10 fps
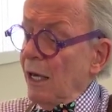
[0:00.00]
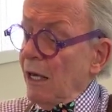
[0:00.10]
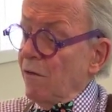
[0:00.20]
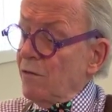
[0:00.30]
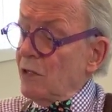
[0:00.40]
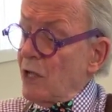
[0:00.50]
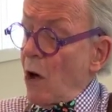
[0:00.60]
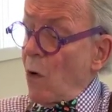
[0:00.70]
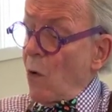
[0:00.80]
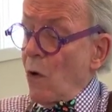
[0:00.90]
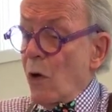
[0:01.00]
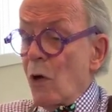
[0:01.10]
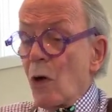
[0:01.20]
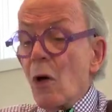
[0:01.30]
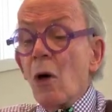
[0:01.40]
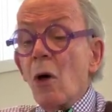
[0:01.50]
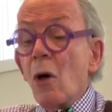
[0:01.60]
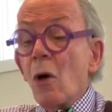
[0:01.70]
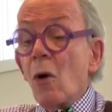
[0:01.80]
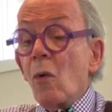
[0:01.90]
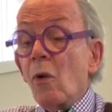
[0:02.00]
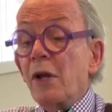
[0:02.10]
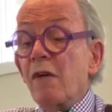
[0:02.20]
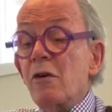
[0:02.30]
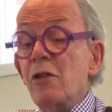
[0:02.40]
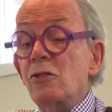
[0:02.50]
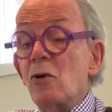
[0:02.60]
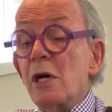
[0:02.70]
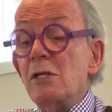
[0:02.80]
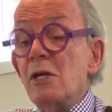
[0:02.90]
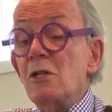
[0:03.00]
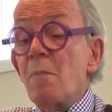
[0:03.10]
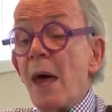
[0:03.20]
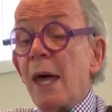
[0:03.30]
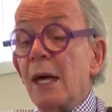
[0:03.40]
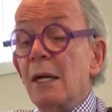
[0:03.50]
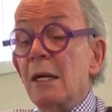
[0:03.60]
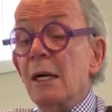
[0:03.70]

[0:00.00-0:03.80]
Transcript: If so, whatever the choice is made,